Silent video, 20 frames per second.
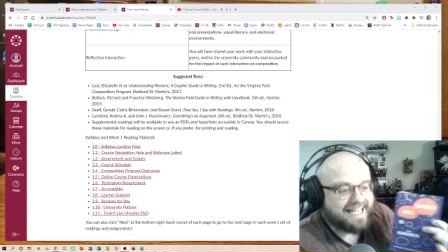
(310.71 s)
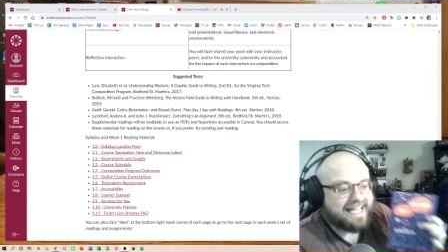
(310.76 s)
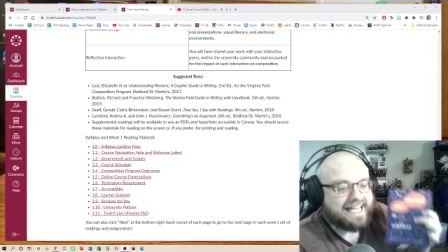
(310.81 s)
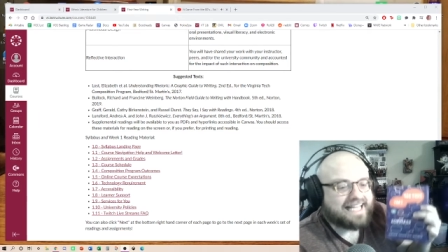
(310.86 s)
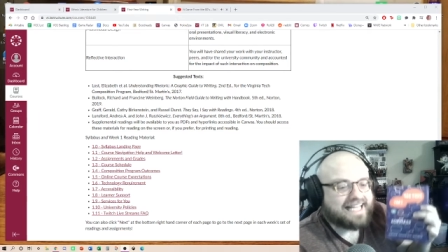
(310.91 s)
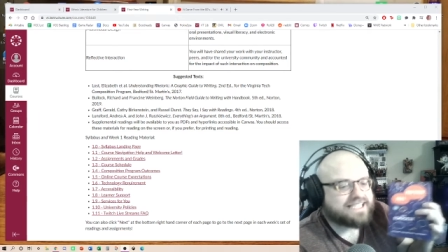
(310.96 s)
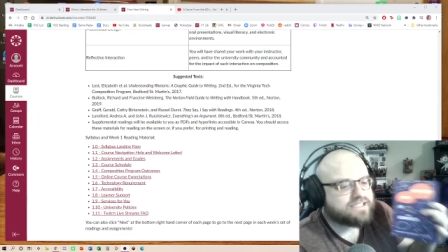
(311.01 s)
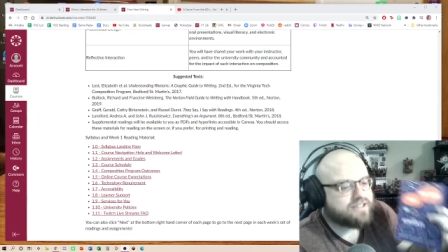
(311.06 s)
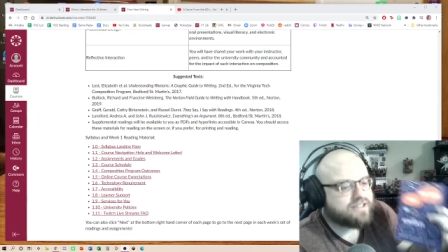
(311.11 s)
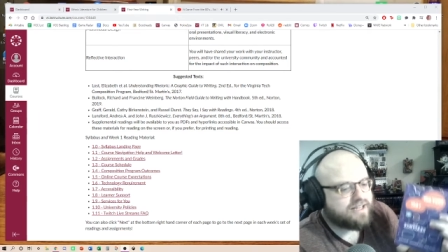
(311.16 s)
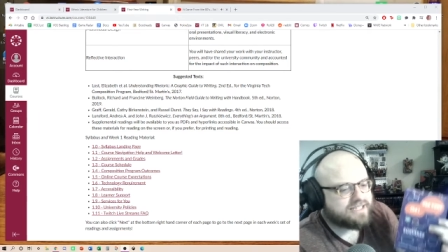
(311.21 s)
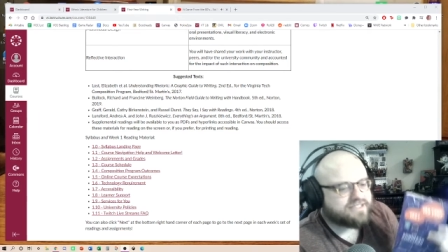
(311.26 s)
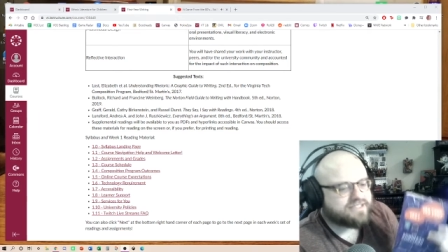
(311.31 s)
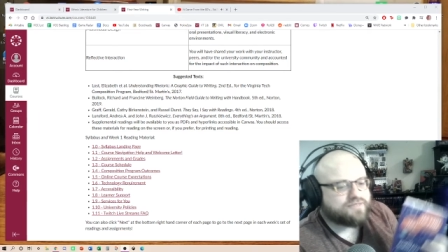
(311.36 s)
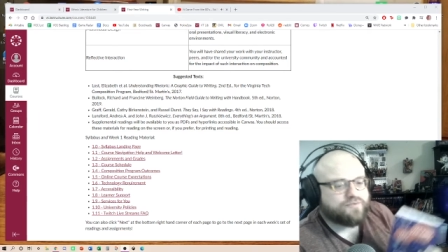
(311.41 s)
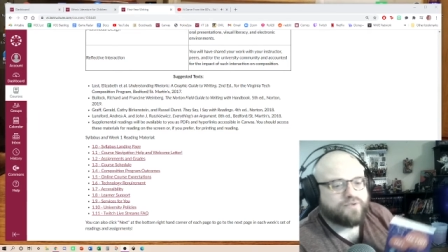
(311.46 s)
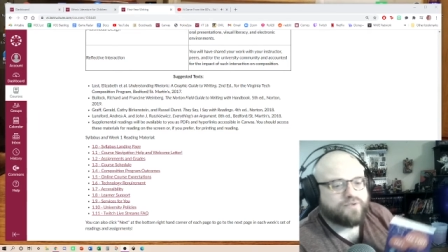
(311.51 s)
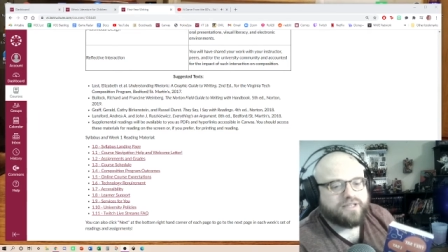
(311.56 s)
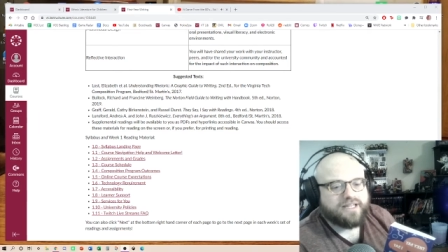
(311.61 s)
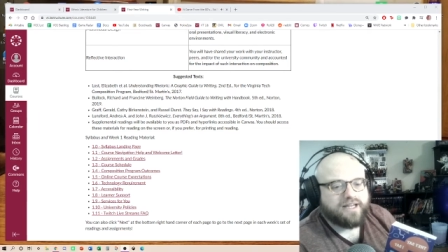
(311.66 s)
Has lots
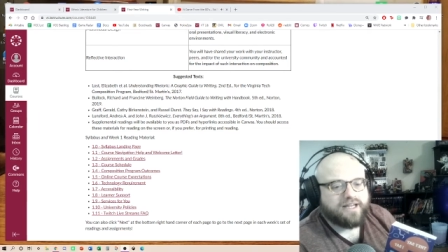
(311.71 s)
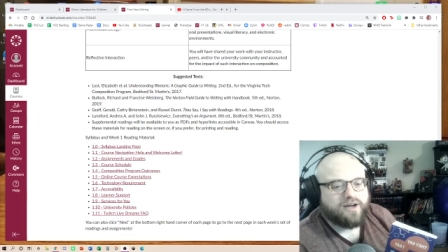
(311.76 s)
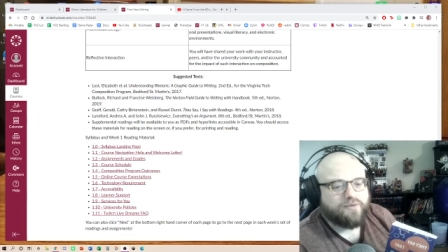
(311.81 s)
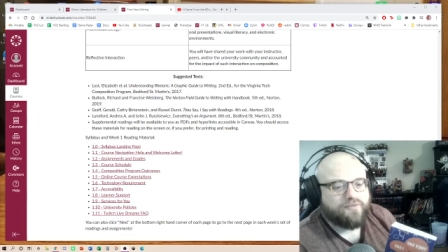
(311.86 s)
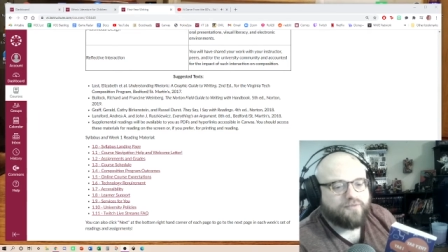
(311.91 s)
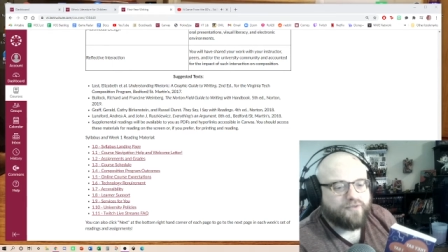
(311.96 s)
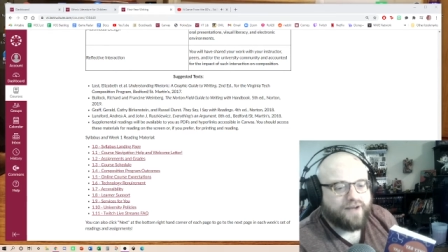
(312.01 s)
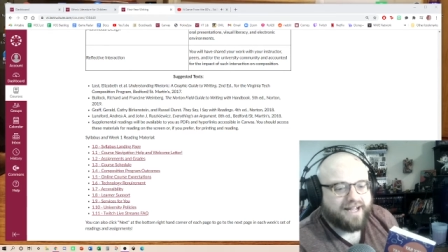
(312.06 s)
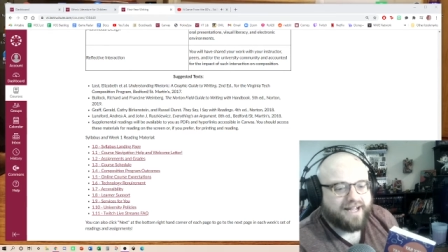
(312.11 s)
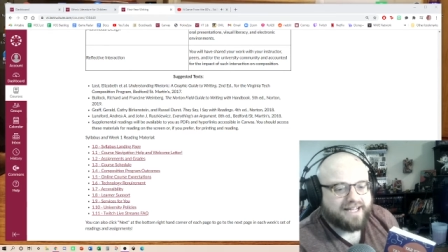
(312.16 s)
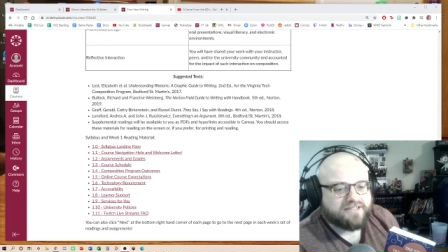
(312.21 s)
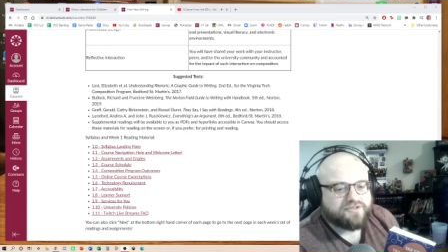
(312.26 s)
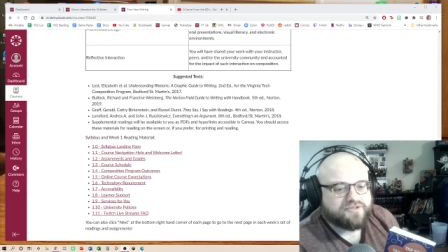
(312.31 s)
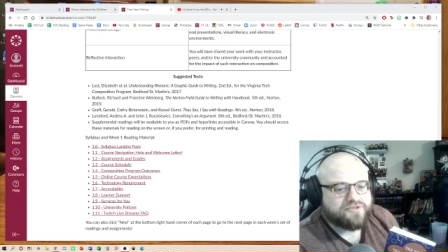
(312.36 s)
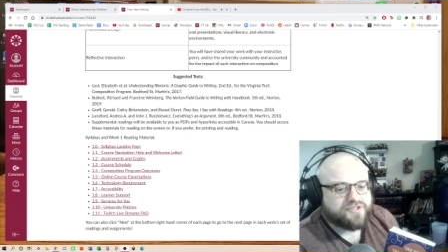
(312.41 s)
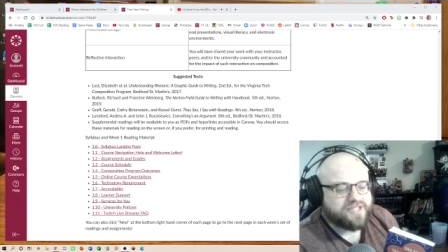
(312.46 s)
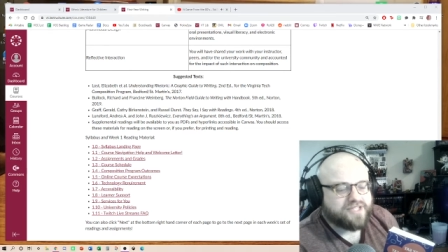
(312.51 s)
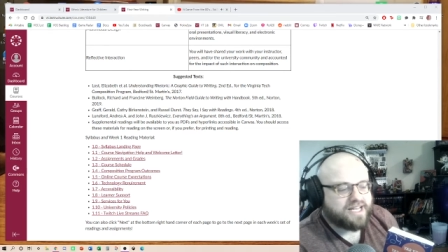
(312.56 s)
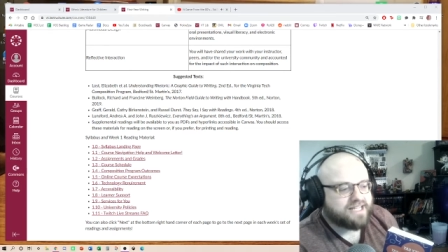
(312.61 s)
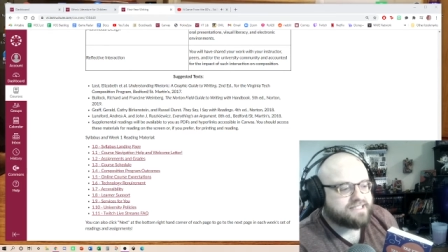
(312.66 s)
of really helpful
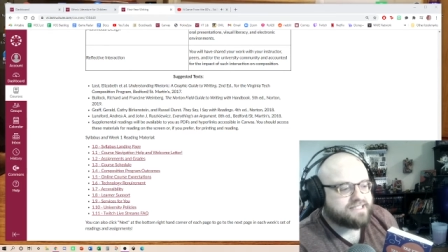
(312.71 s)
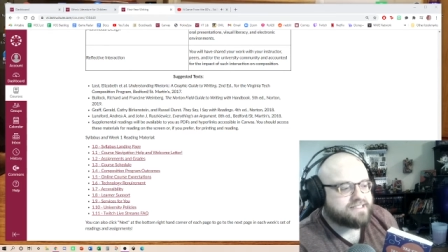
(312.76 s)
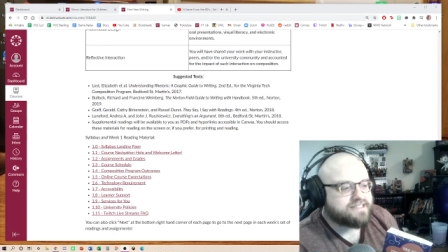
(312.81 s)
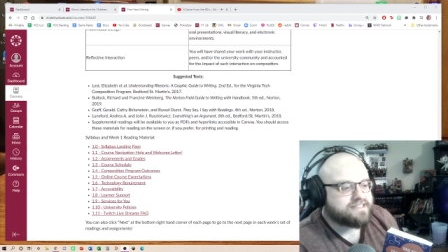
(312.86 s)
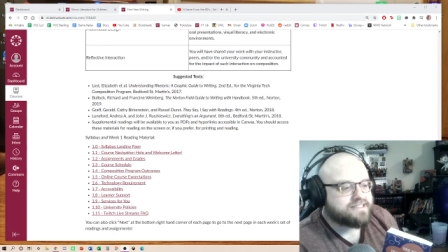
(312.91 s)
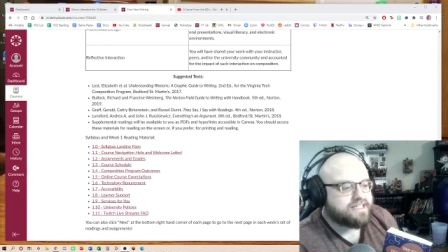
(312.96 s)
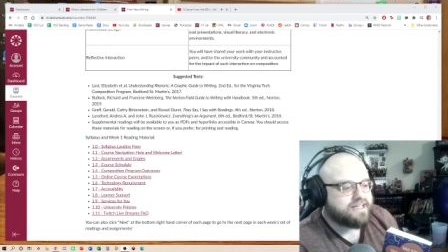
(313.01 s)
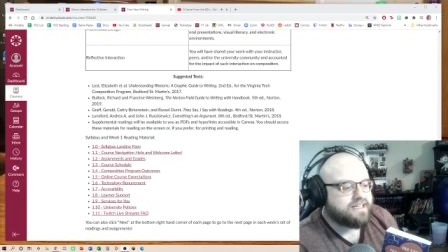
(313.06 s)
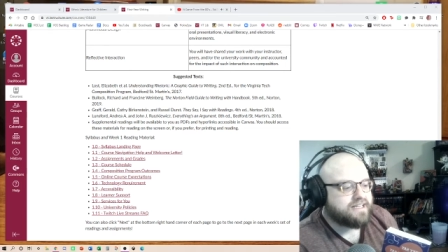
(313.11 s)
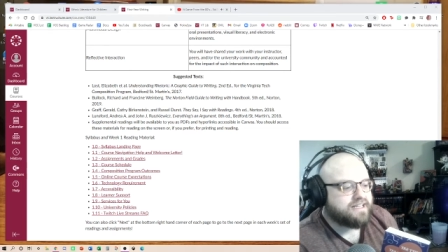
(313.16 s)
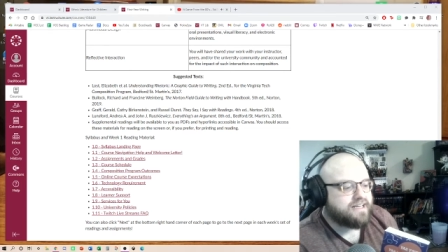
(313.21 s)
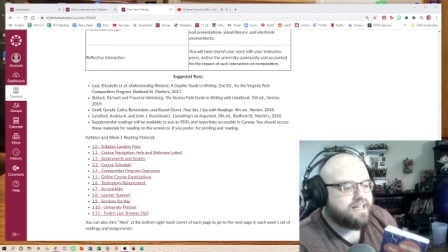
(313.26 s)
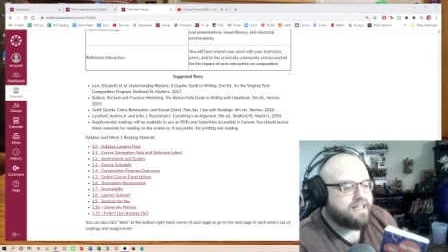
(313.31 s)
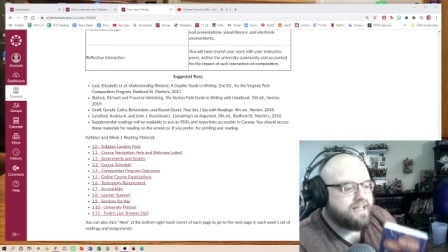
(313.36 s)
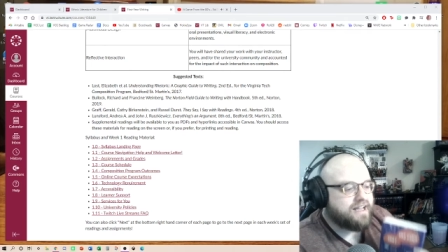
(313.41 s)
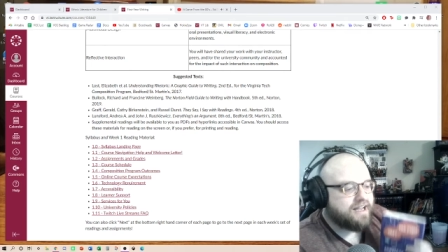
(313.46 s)
exercises in it.